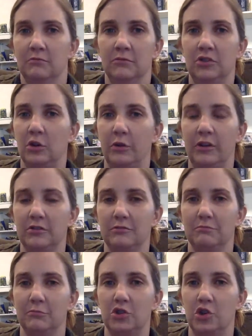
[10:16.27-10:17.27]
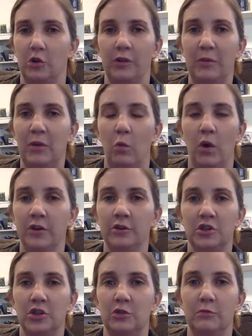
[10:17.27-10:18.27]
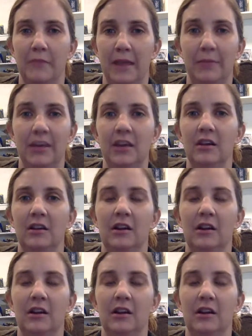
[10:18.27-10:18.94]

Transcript: So there should only be one or two, maybe.